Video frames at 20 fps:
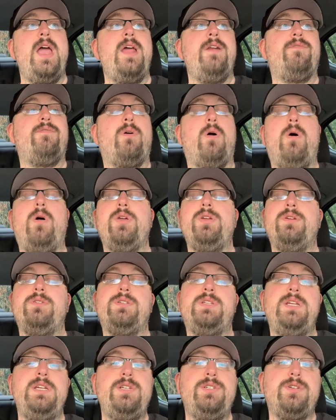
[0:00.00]
And for all your
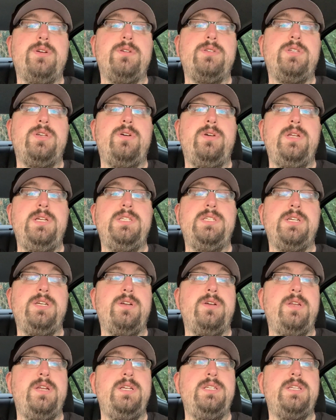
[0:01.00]
t-shirts, hoodies,
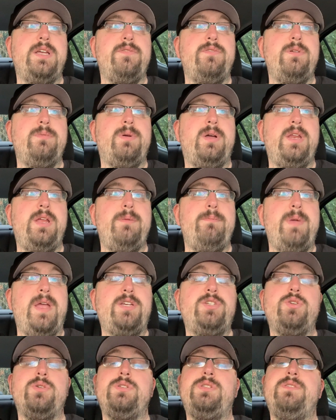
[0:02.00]
and goodies, everybody,
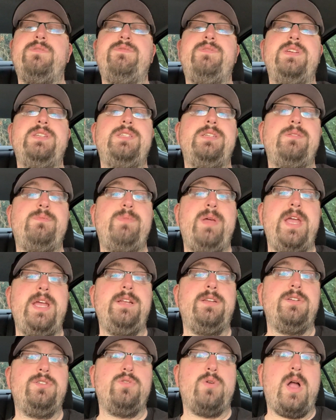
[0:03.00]
make sure to visit
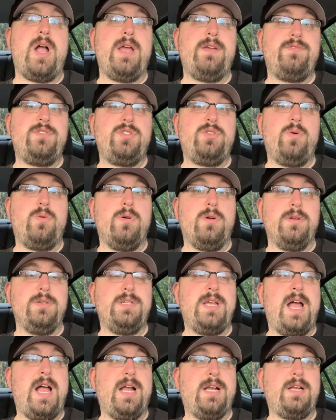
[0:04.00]

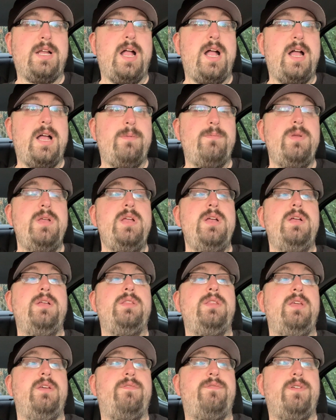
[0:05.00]
PaidToDriveStore.com,
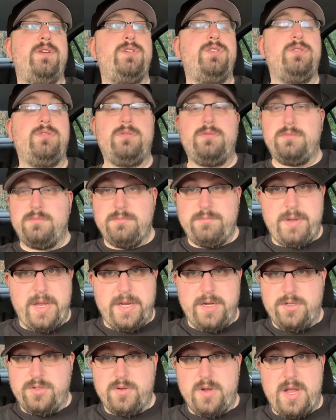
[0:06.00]
the official
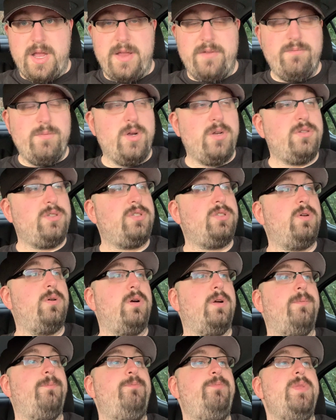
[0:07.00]
Paid to Drive merch
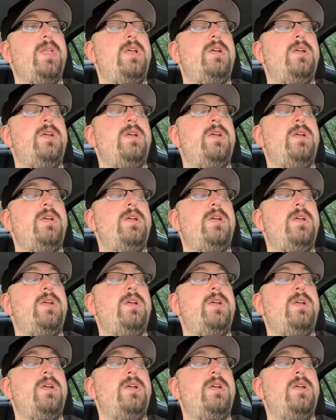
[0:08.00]
store.